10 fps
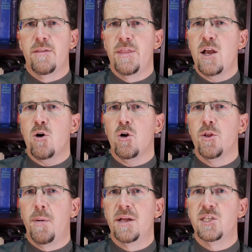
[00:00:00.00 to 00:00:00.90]
They
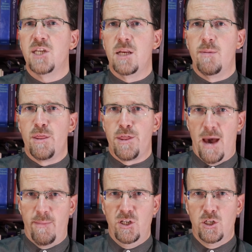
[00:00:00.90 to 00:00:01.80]
called upon Zayd bin
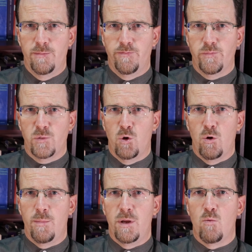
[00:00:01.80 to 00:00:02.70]
Thabit, who
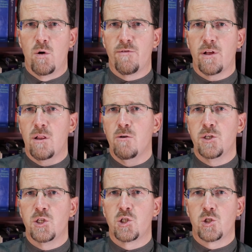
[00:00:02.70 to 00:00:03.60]
had been one of the
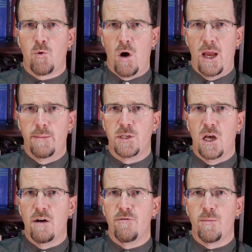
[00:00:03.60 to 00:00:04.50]
closest
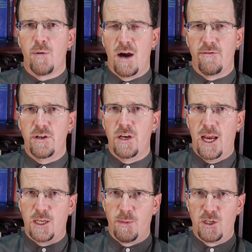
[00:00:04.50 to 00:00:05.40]
scribes of the Prophet,
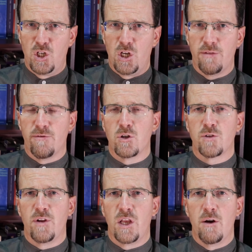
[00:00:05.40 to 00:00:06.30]
as mentioned in the
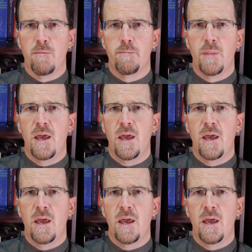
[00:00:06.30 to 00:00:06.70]
first video,